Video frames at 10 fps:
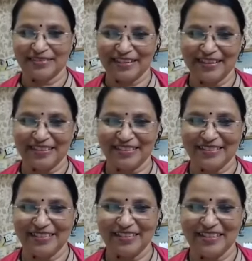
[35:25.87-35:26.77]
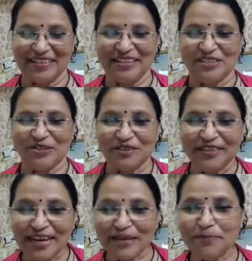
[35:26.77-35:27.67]
Right? So
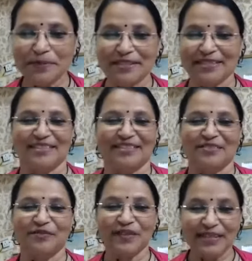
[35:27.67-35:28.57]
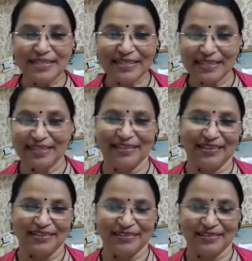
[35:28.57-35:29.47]
that person will see
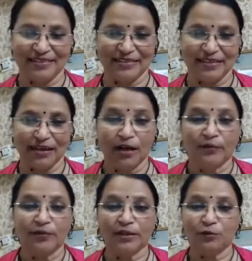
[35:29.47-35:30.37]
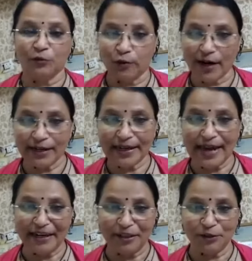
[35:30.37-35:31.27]
with what
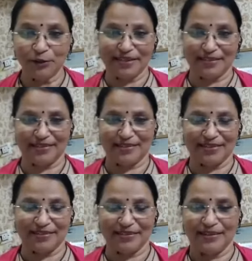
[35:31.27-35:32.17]
endurance